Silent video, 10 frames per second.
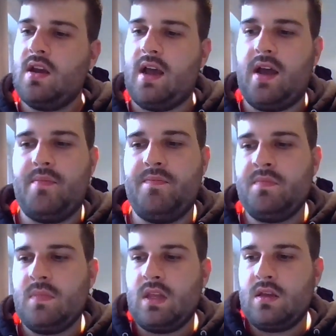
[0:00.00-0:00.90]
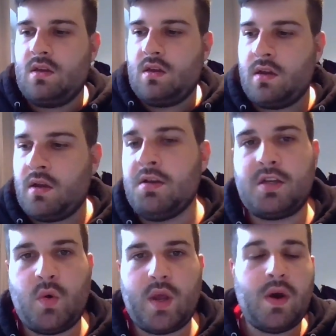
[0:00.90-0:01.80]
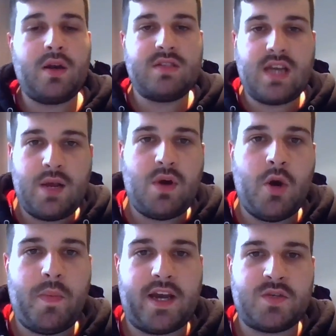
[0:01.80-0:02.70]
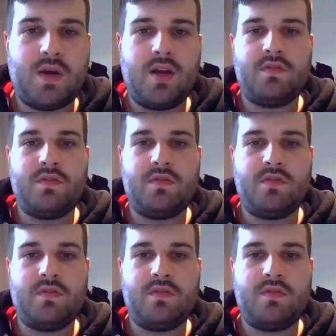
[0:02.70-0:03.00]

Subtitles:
A quick word on Danny Welbeck as well,